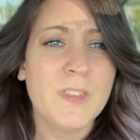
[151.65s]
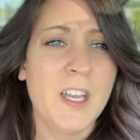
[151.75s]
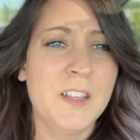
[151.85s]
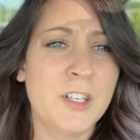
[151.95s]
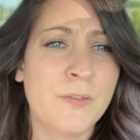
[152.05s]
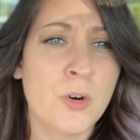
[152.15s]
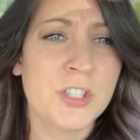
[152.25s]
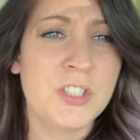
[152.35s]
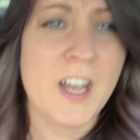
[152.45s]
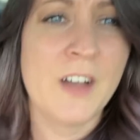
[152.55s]
And then of
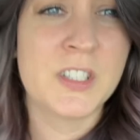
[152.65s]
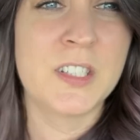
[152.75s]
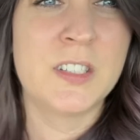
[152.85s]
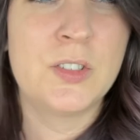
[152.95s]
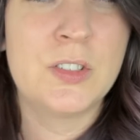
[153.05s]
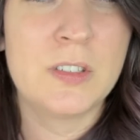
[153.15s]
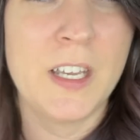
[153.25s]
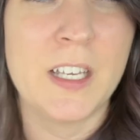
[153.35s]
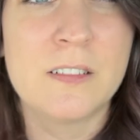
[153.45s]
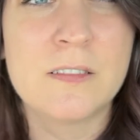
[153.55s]
course you have to
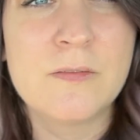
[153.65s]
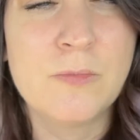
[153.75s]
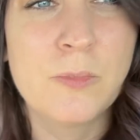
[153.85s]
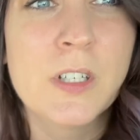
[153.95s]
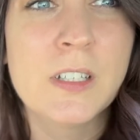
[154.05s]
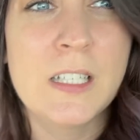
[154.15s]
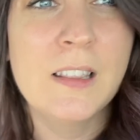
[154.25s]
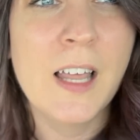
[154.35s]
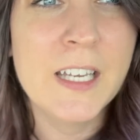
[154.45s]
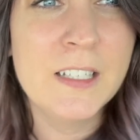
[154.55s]
like really
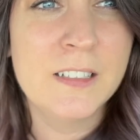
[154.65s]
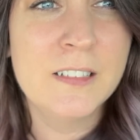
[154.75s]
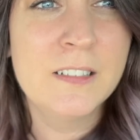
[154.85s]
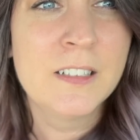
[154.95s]
lighten